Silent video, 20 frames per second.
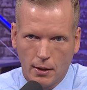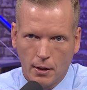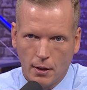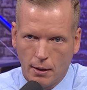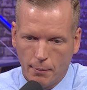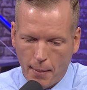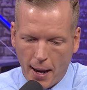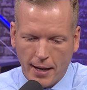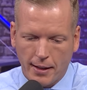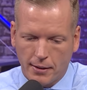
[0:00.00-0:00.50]

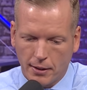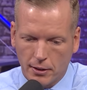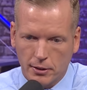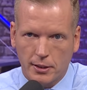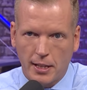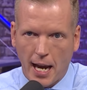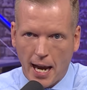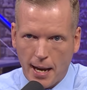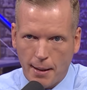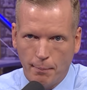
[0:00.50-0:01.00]
make this
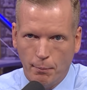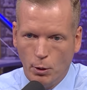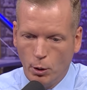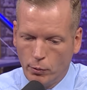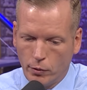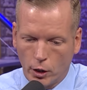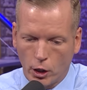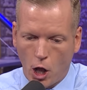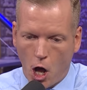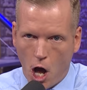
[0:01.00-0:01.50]
game
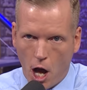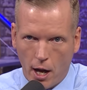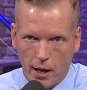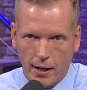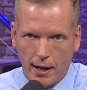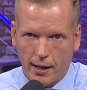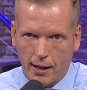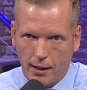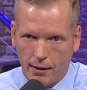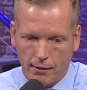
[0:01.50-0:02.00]
move along
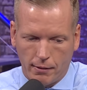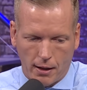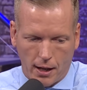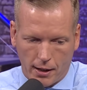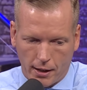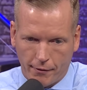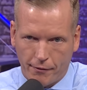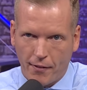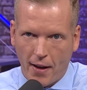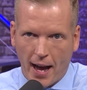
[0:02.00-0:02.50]
at a
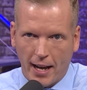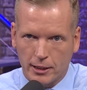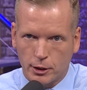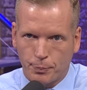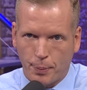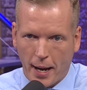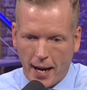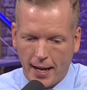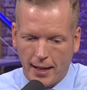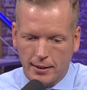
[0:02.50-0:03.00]
at a fast
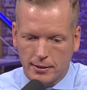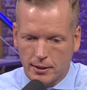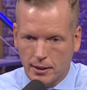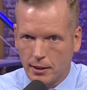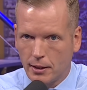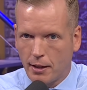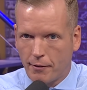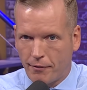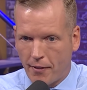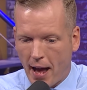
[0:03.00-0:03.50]
pace
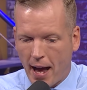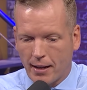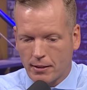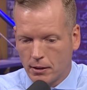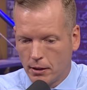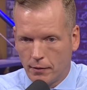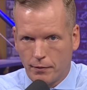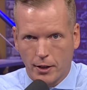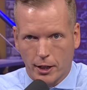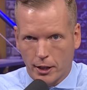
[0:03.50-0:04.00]
and the fact
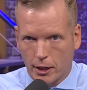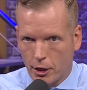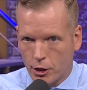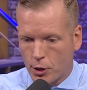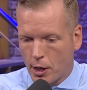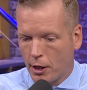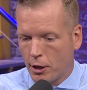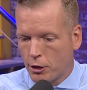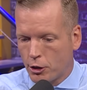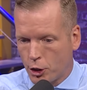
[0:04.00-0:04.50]
of they're going to
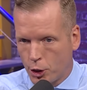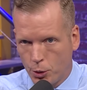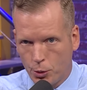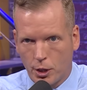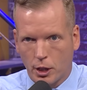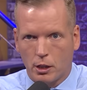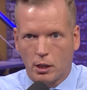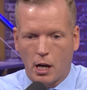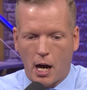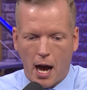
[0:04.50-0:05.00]
try to chew
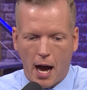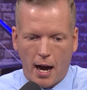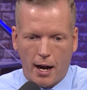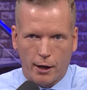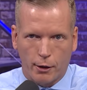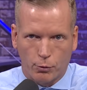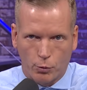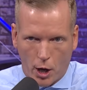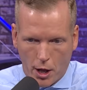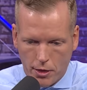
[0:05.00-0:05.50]
the
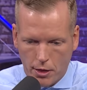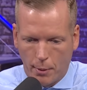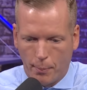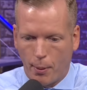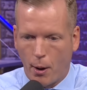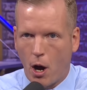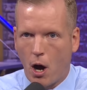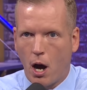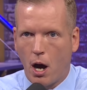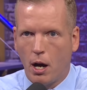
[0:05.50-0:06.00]
clock, run the
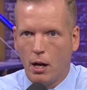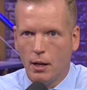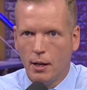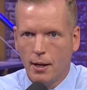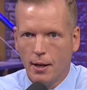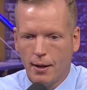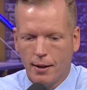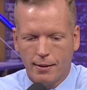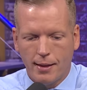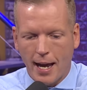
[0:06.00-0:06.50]
ball.
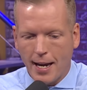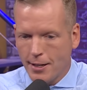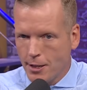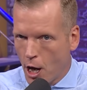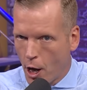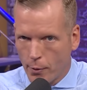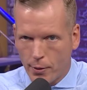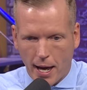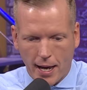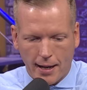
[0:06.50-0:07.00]
They
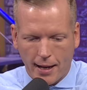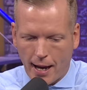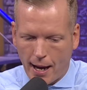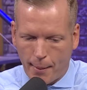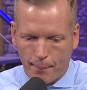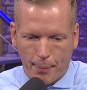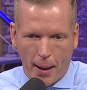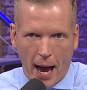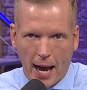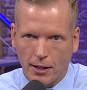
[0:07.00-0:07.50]
know they
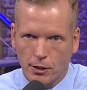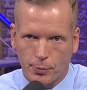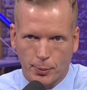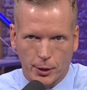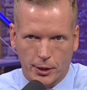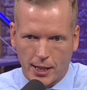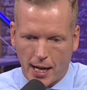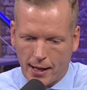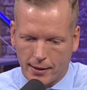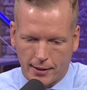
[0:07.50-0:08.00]
can't pass
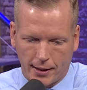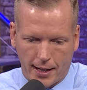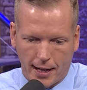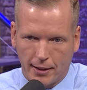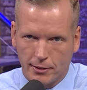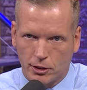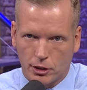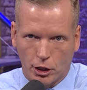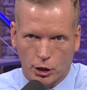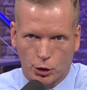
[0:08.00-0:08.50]
protect
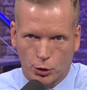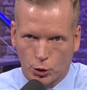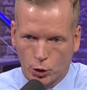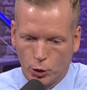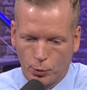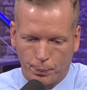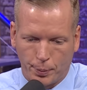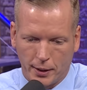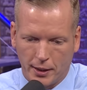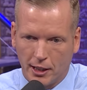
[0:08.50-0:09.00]
against the
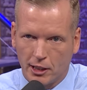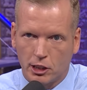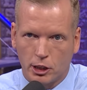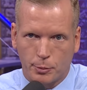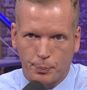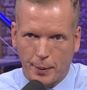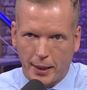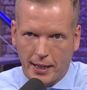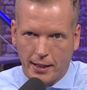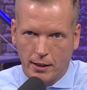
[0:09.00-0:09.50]
group and this
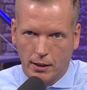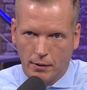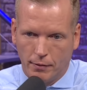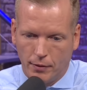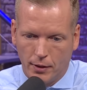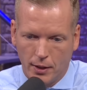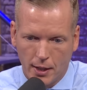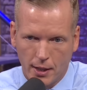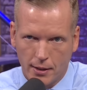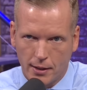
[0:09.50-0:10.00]
speed
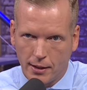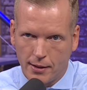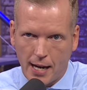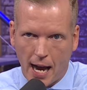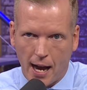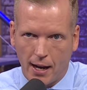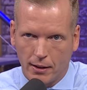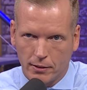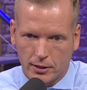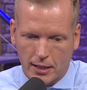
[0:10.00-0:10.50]
of the
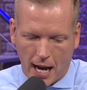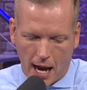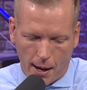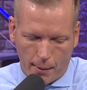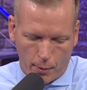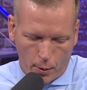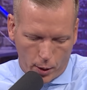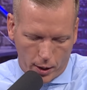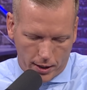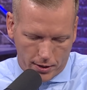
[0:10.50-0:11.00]
Dallas
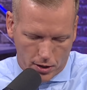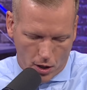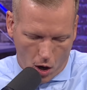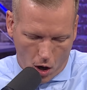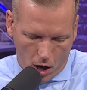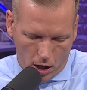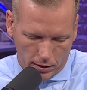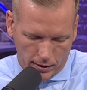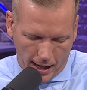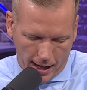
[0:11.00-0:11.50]
Cowboys
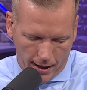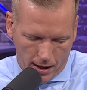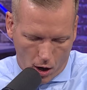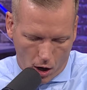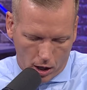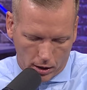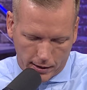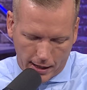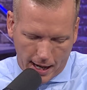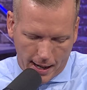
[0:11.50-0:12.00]
all night
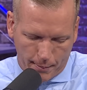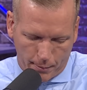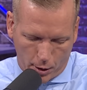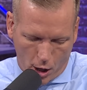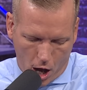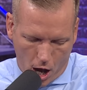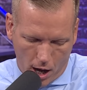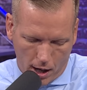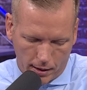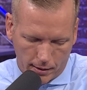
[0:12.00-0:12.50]
all game
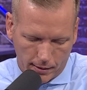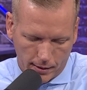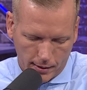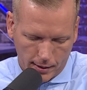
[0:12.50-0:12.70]
long.